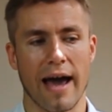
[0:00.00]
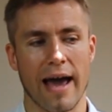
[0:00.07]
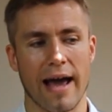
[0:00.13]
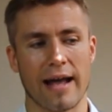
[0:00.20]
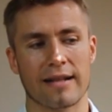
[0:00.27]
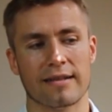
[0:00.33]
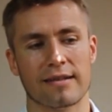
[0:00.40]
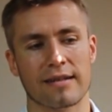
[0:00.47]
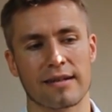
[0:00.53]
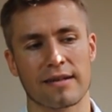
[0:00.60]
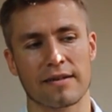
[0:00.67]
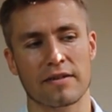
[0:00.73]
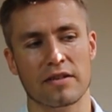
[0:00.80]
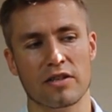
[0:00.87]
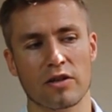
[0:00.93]
And
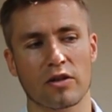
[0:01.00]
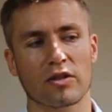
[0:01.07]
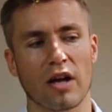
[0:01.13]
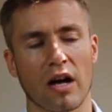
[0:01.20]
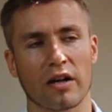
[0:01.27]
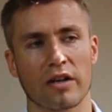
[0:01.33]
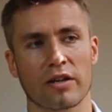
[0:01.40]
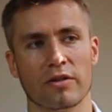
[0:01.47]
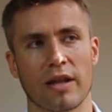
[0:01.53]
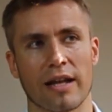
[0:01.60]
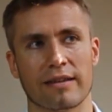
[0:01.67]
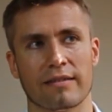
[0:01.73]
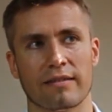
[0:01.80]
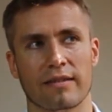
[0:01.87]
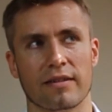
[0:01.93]
you could argue
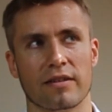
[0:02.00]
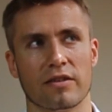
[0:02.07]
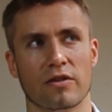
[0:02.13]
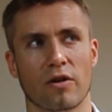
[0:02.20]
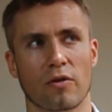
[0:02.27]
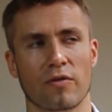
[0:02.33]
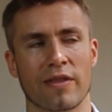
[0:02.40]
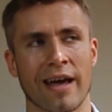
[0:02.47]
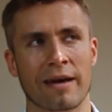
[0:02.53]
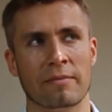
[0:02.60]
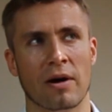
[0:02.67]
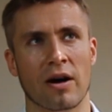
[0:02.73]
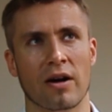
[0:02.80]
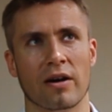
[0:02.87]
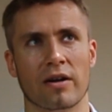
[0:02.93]
that, you know,
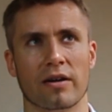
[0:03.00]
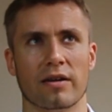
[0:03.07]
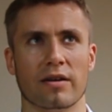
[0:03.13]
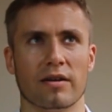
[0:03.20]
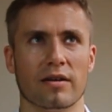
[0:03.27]
Neymar